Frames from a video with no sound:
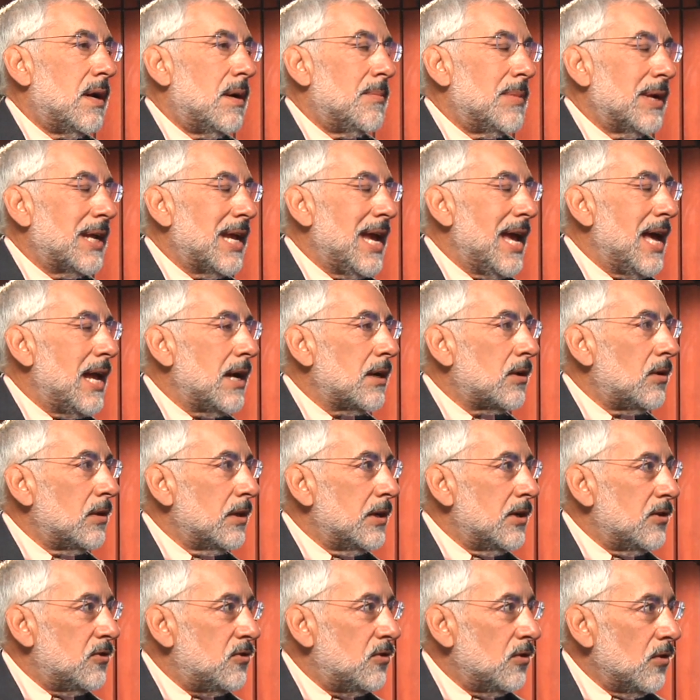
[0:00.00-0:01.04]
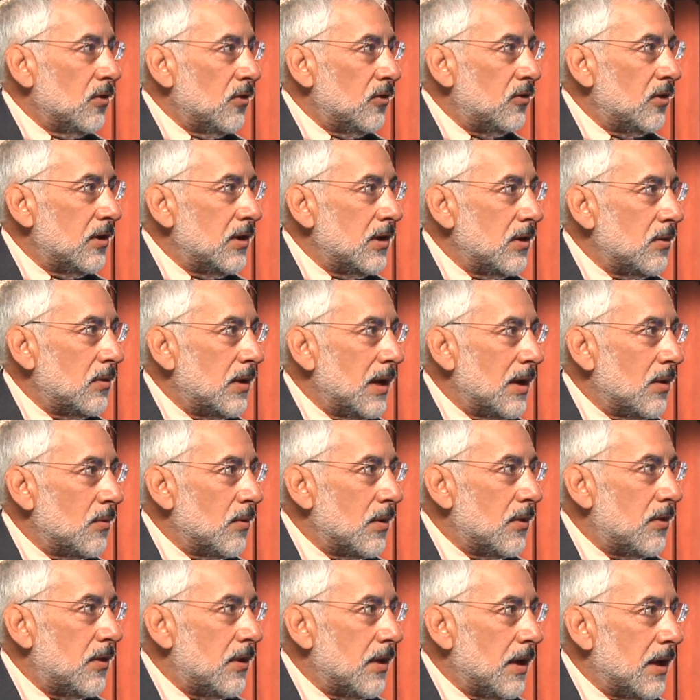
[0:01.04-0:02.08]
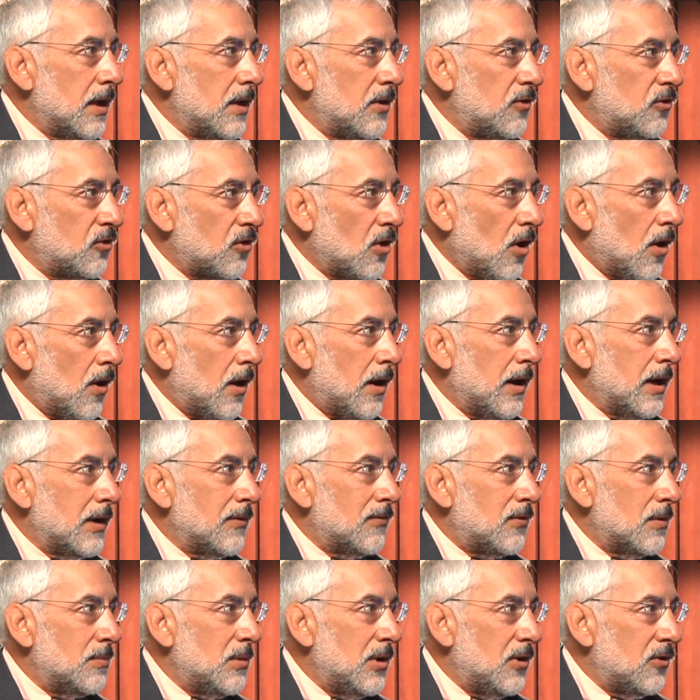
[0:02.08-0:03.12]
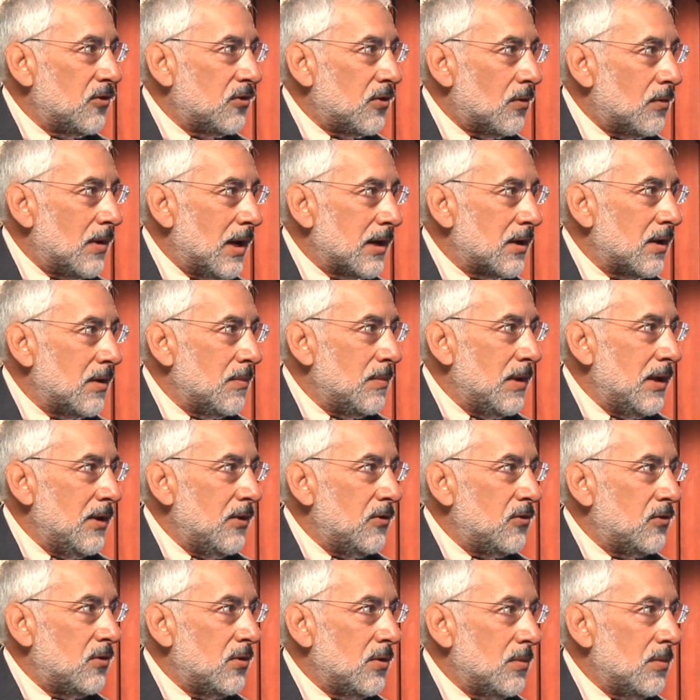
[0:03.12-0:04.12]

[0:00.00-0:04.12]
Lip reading: mechanical issues that you get with scarring from hysterectomies,